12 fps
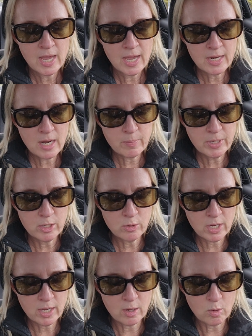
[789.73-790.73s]
And I'm here
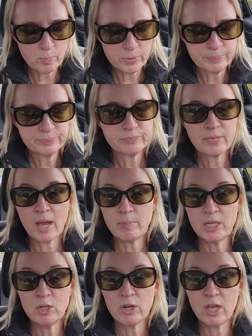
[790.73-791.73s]
to help. I'm
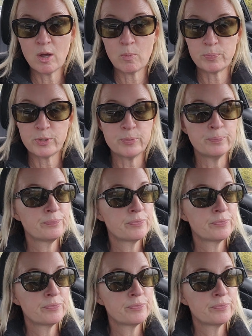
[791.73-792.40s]
here to help you.